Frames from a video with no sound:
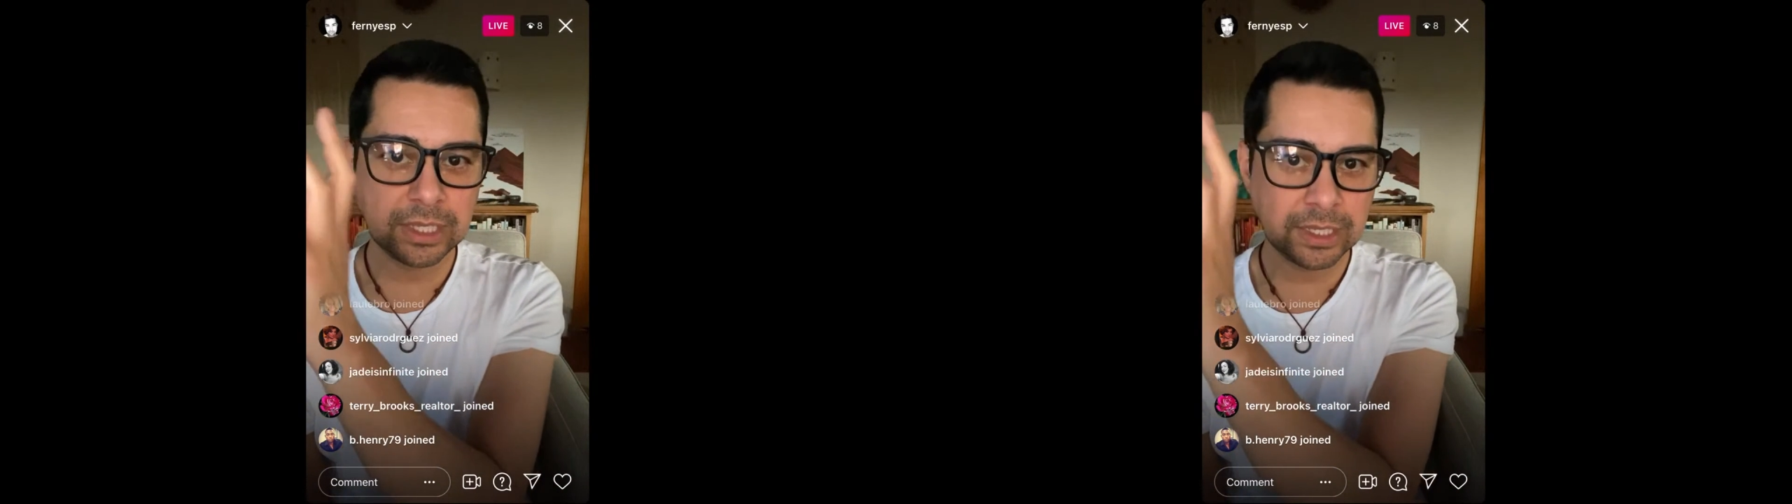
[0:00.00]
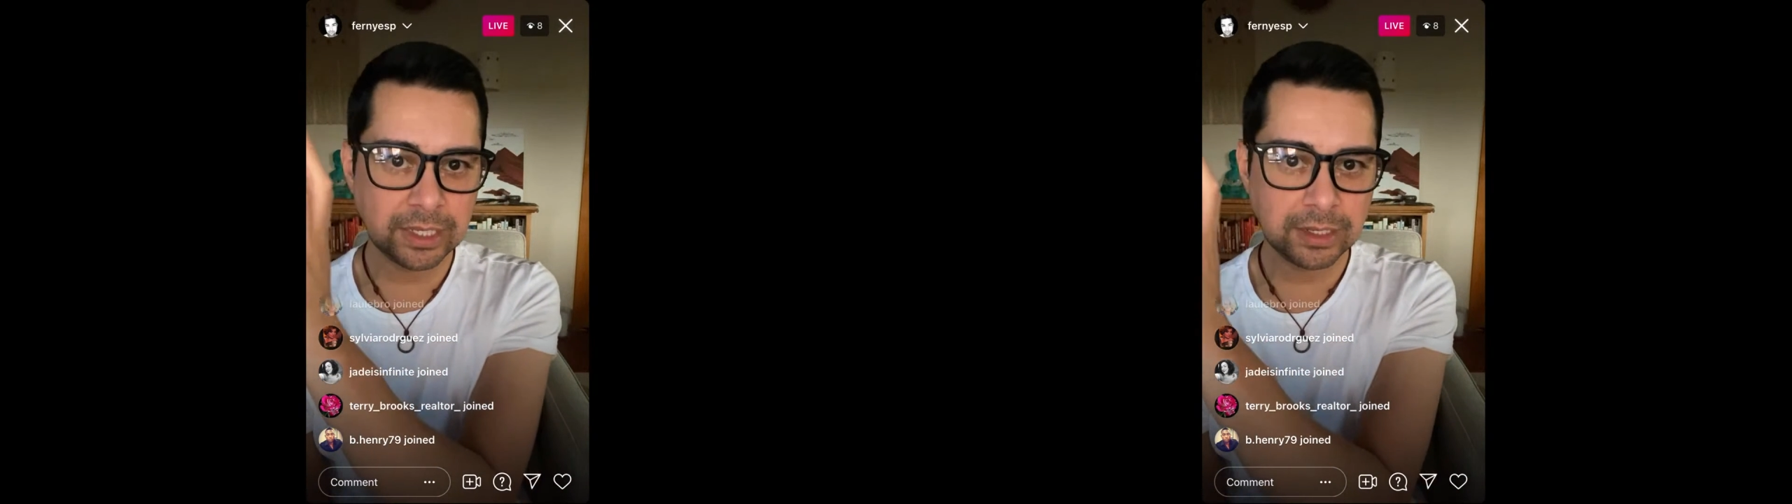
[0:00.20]

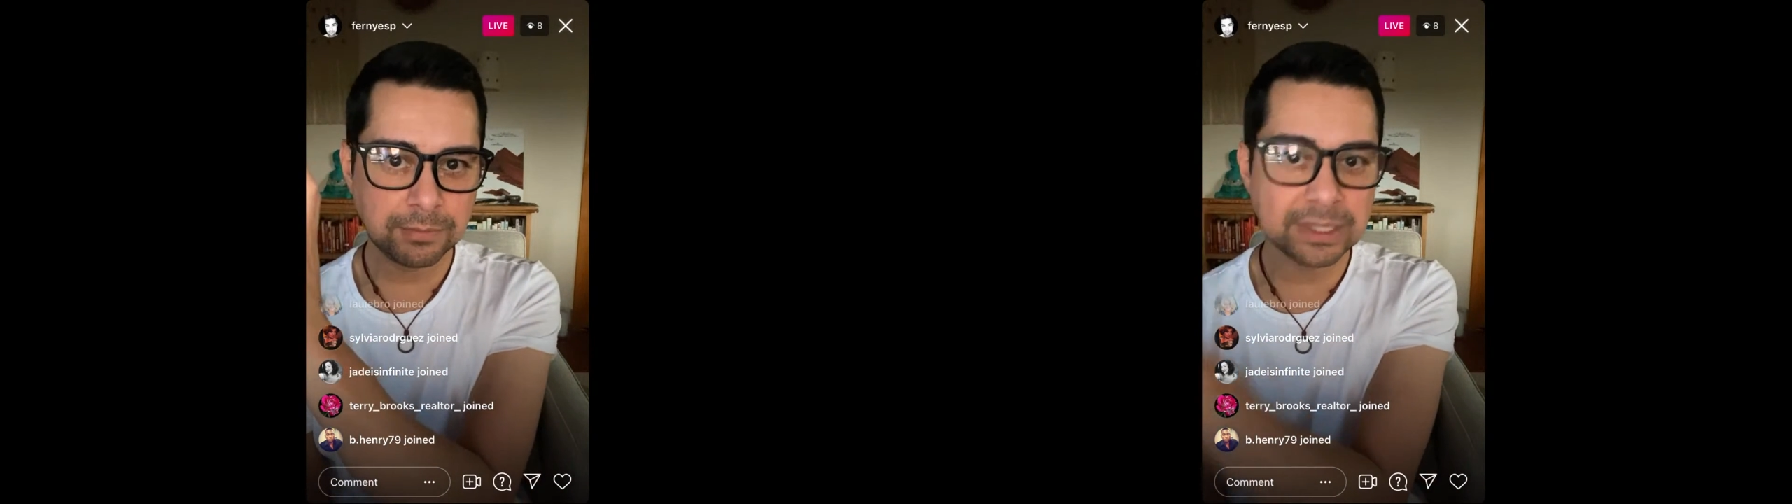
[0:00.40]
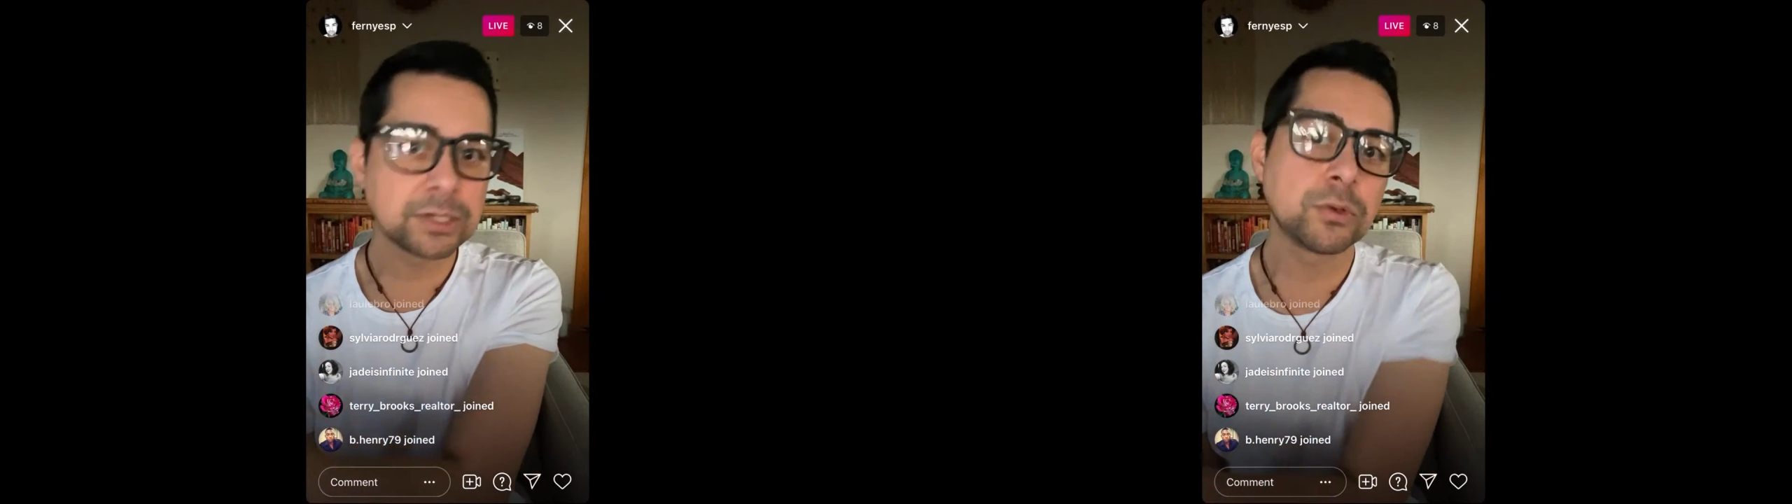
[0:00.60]

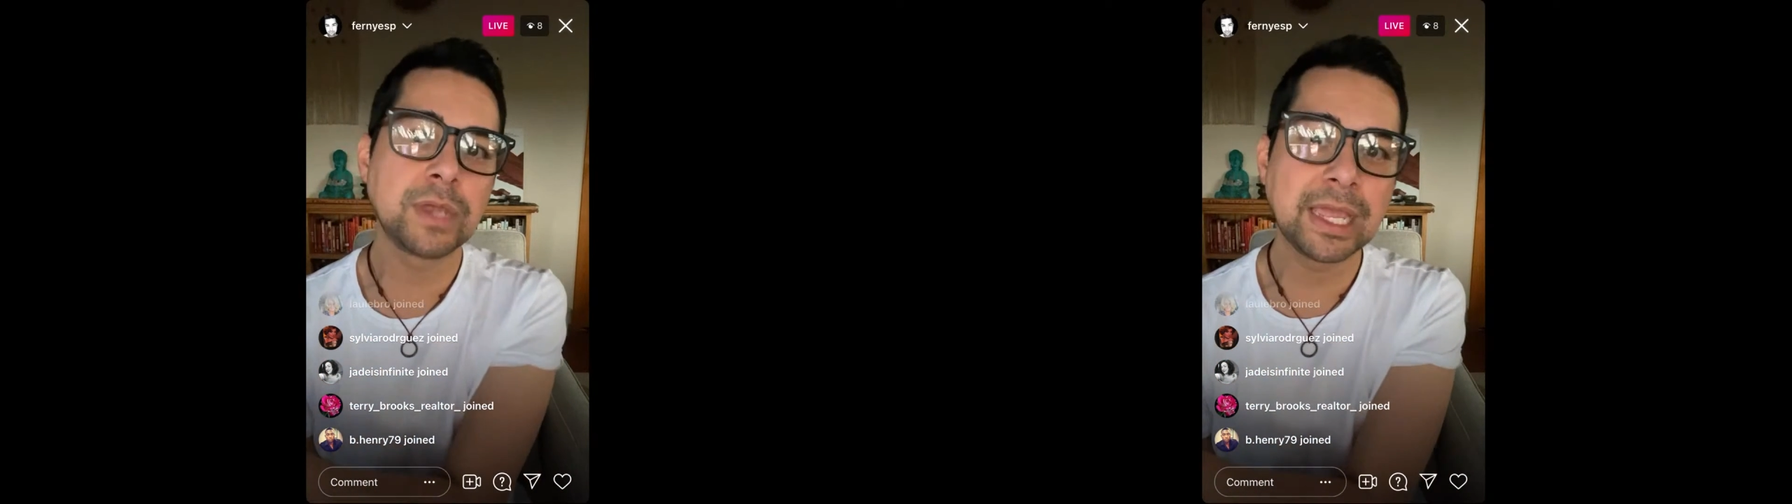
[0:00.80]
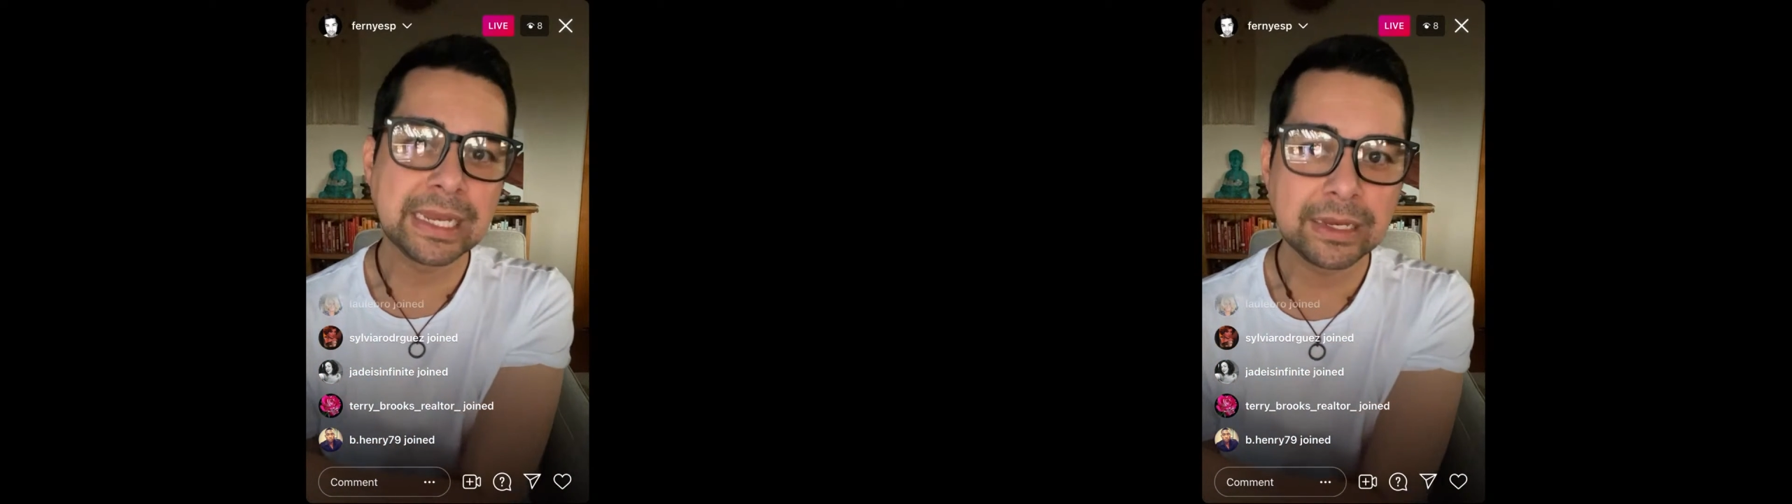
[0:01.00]
the
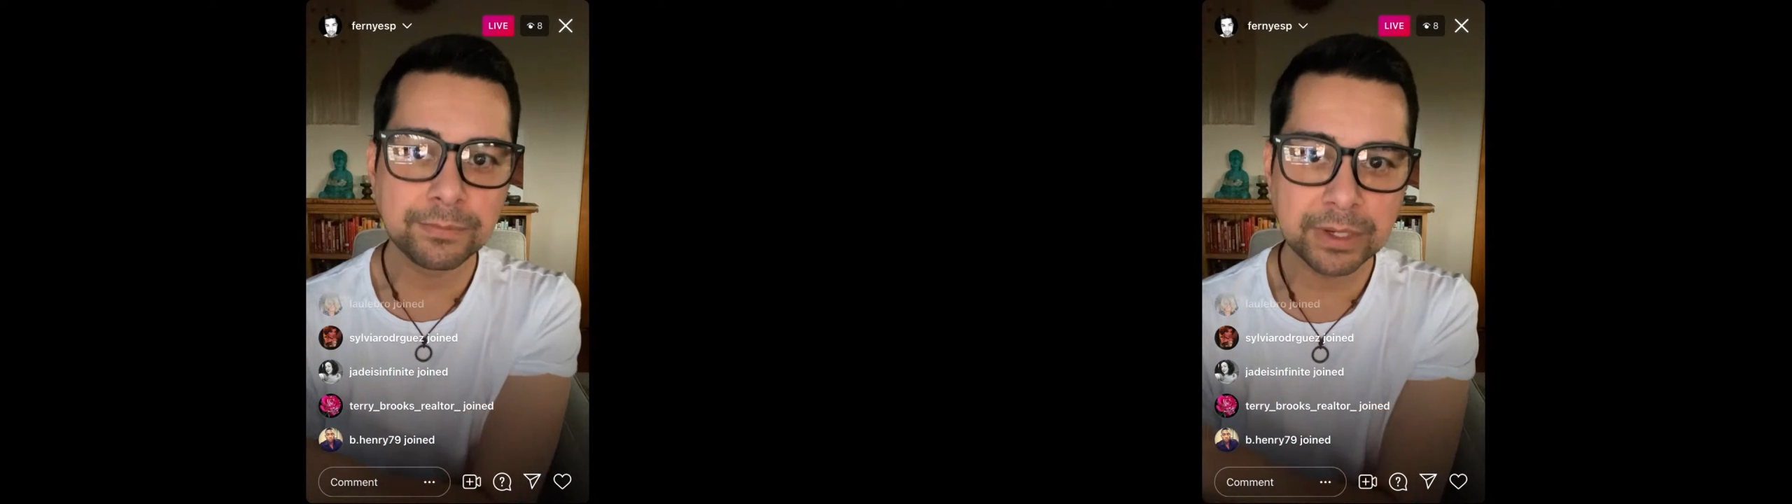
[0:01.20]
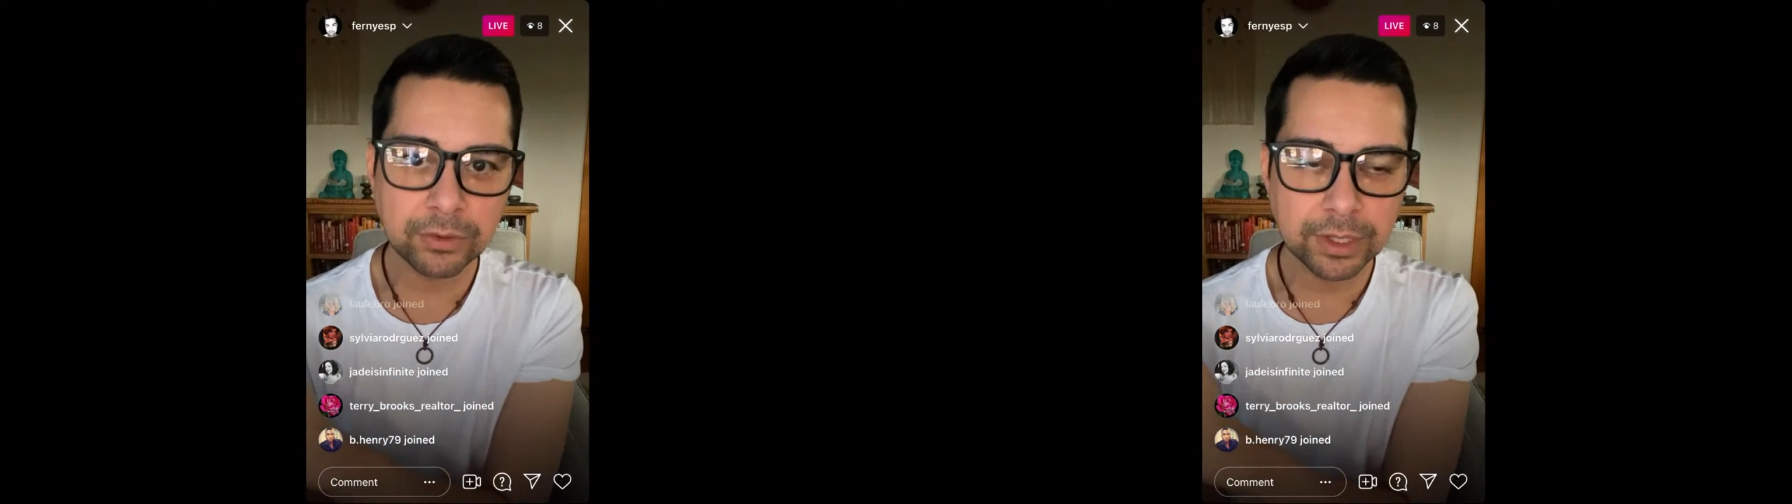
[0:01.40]

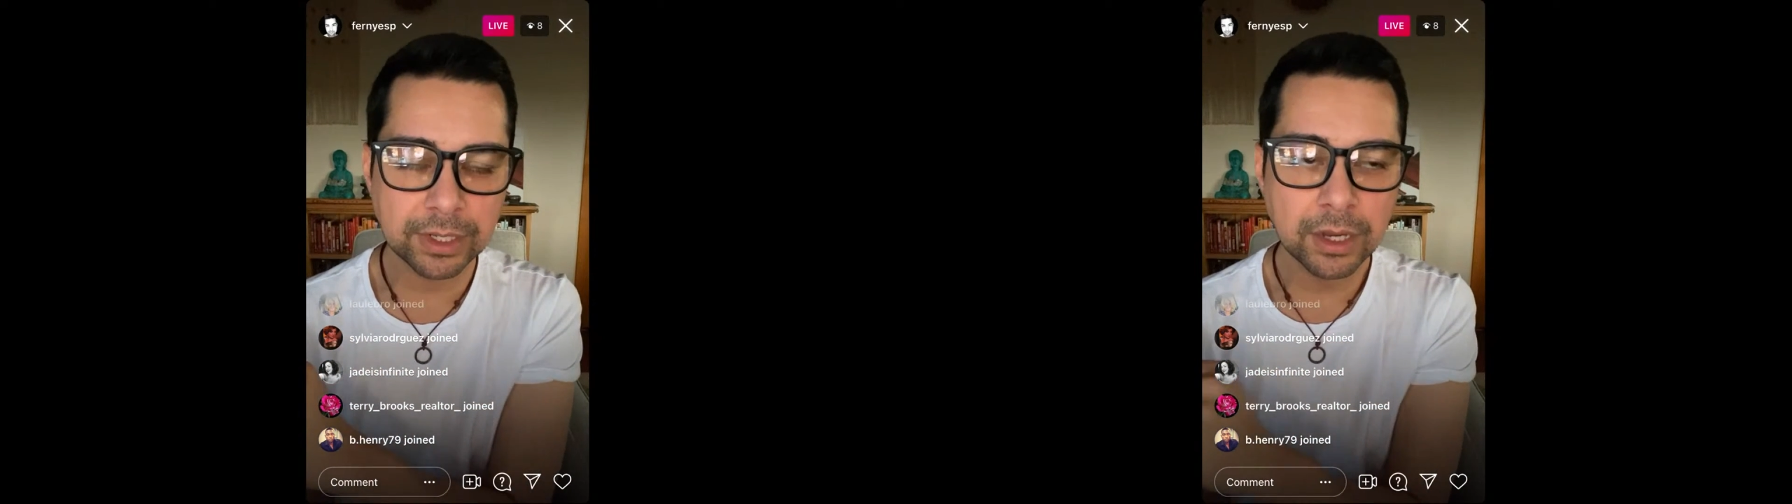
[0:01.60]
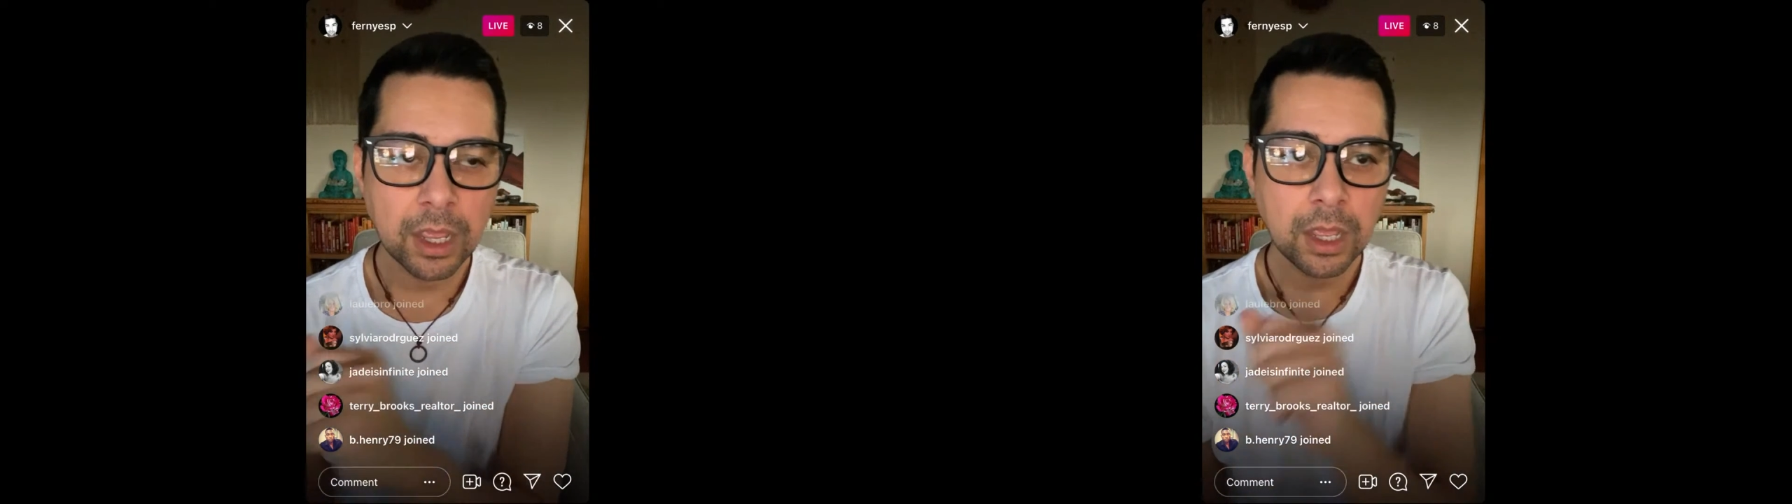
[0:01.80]
miscreating
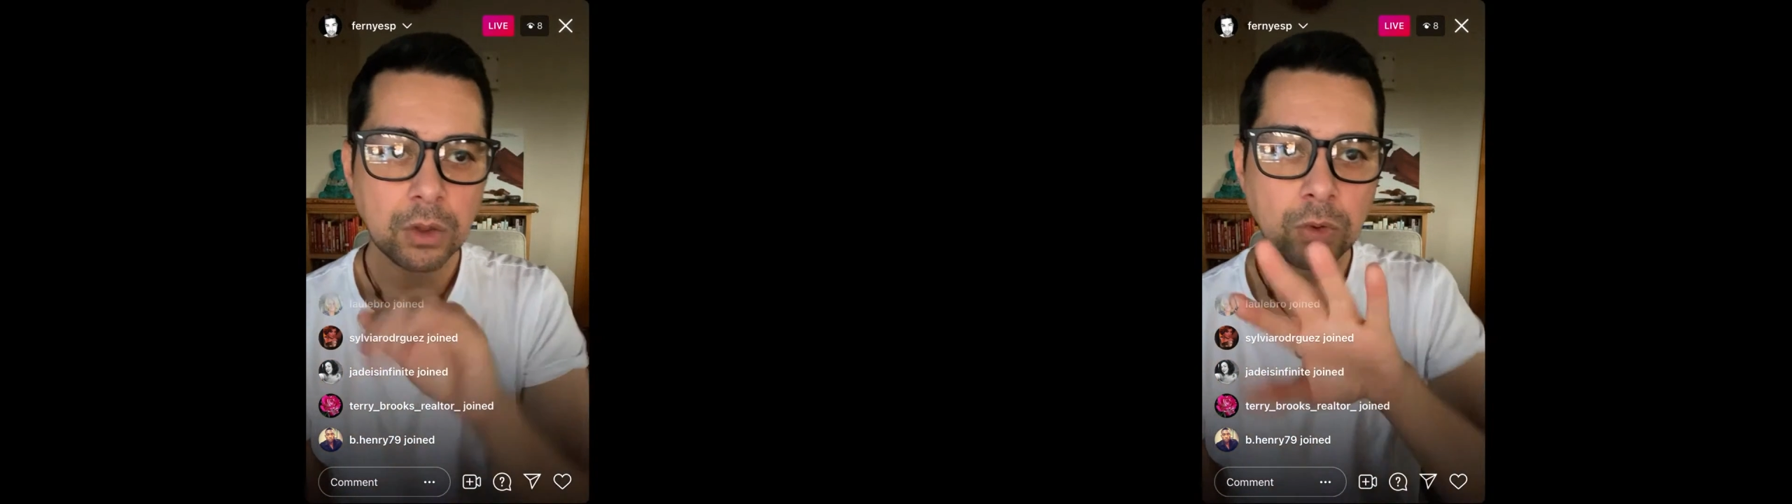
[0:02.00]
period,